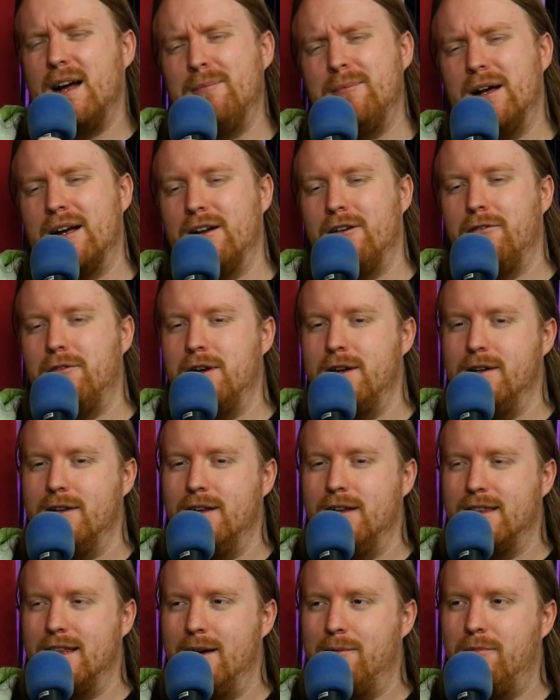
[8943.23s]
i'm not gonna read it
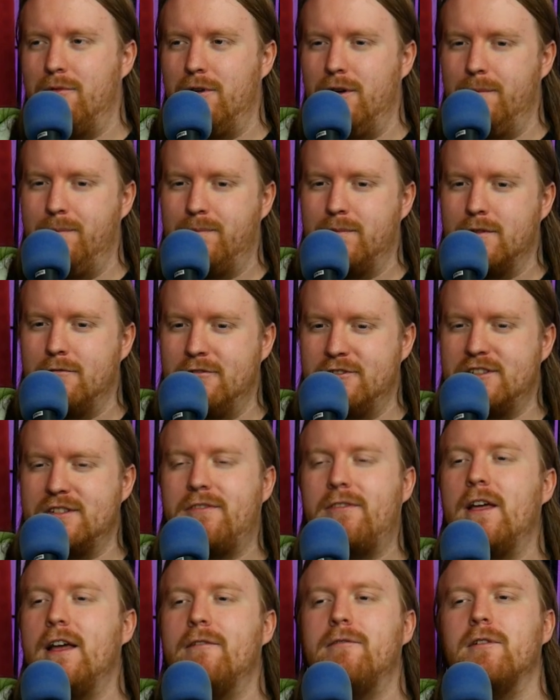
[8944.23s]
at that uh, point why which would is,
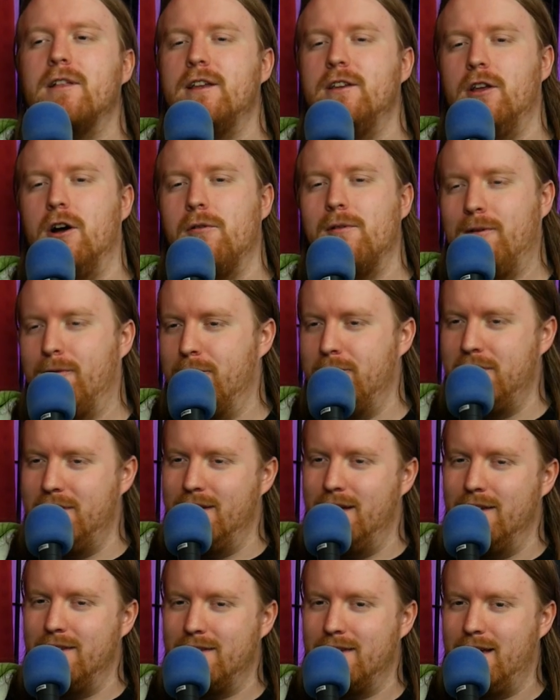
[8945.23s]
I... thankfully no one really
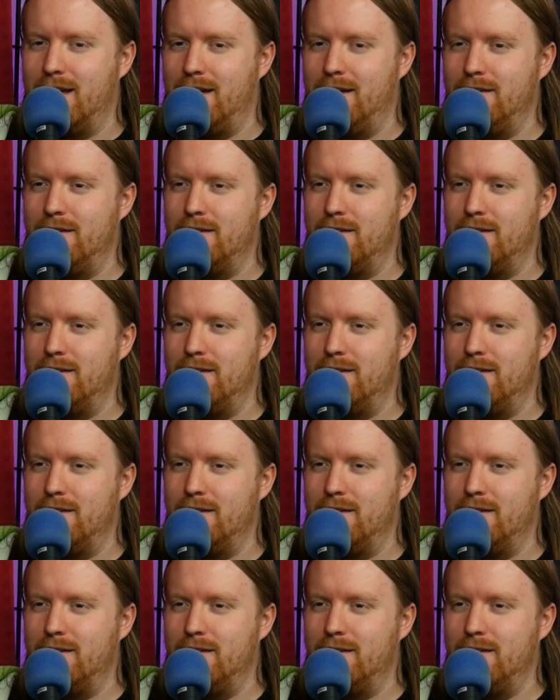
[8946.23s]
does that